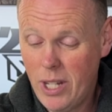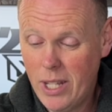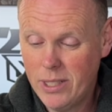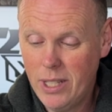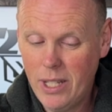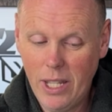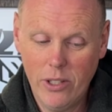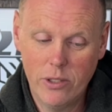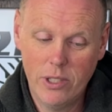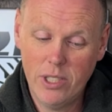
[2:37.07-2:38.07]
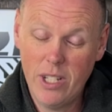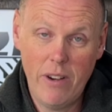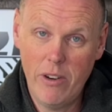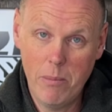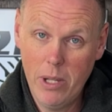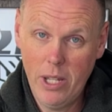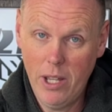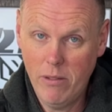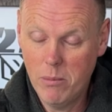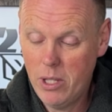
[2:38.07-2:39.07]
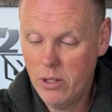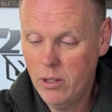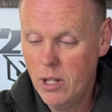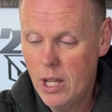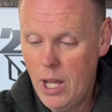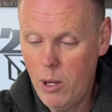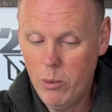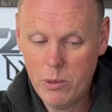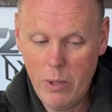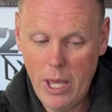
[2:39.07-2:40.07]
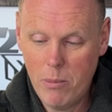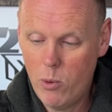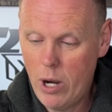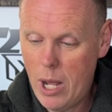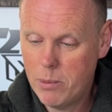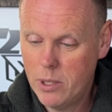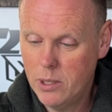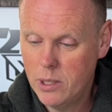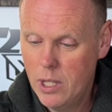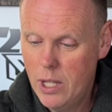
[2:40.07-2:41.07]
chassis, and there's just not very many of them either. I wish we had more options.